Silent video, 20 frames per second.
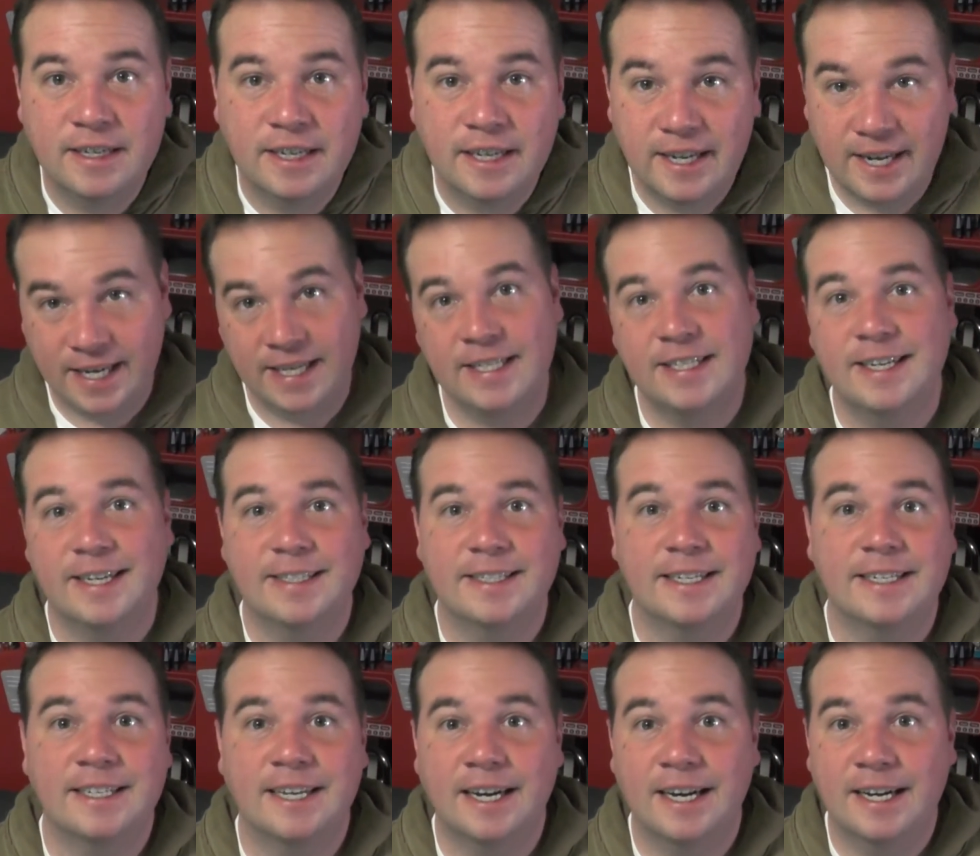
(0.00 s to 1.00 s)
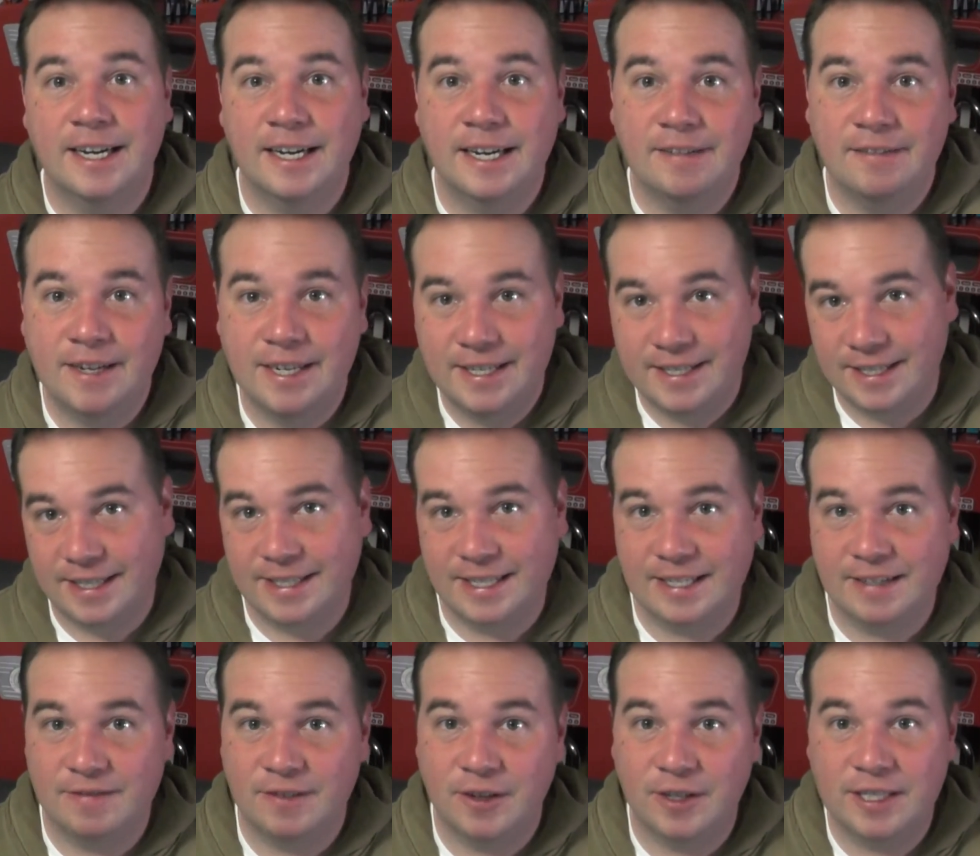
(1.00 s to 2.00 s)
King says it's tied, and he says
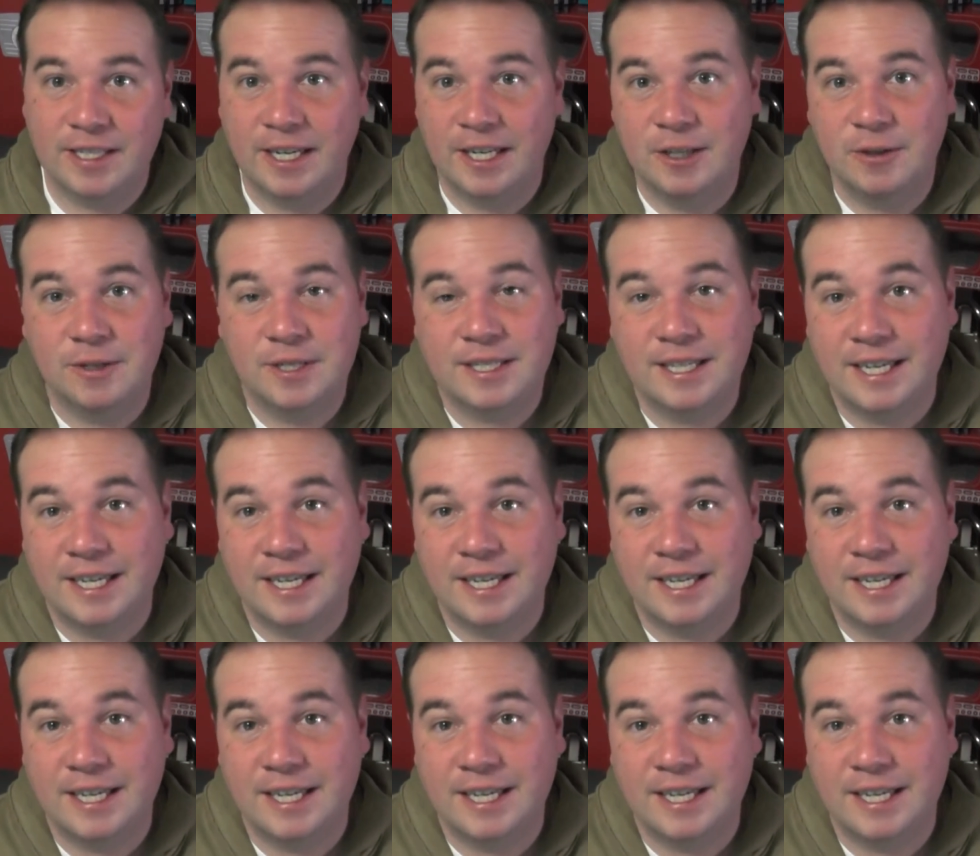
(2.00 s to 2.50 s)
it's a very tenuous